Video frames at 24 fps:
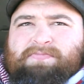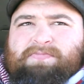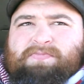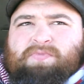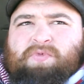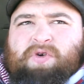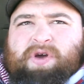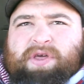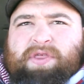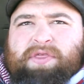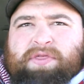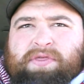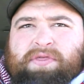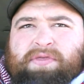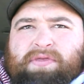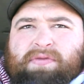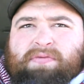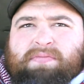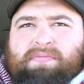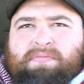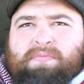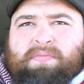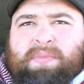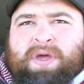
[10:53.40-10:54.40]
with
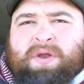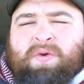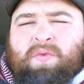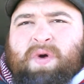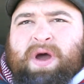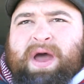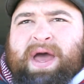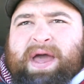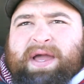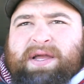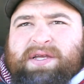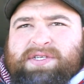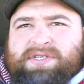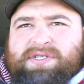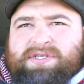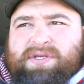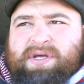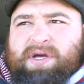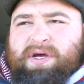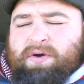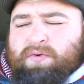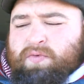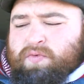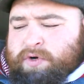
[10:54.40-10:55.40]
Minwax
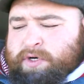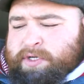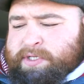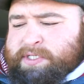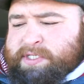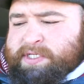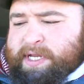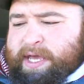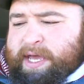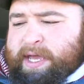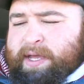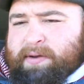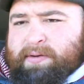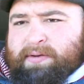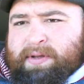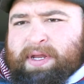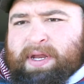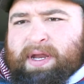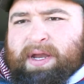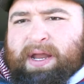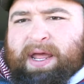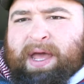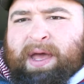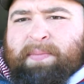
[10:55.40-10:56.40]
wood stain
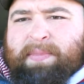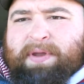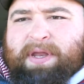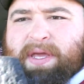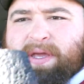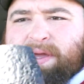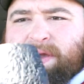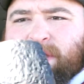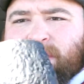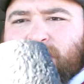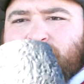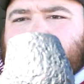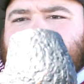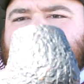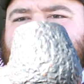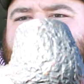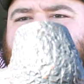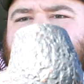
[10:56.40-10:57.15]
in an ebony color,